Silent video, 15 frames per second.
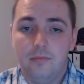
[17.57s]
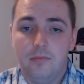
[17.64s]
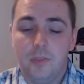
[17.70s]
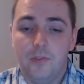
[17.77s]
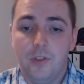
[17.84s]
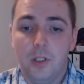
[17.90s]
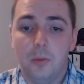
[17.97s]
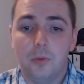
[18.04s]

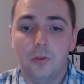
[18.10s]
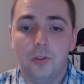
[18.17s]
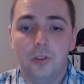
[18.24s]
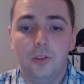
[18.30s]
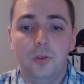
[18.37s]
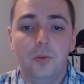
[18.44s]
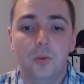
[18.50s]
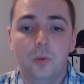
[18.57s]
available to
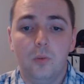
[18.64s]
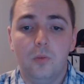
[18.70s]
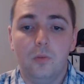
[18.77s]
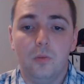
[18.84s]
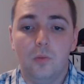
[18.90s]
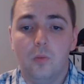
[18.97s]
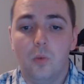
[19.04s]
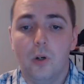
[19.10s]
you at
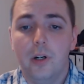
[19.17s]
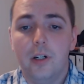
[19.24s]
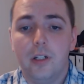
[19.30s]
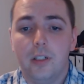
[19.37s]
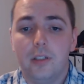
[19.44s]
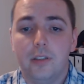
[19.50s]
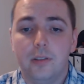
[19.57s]
work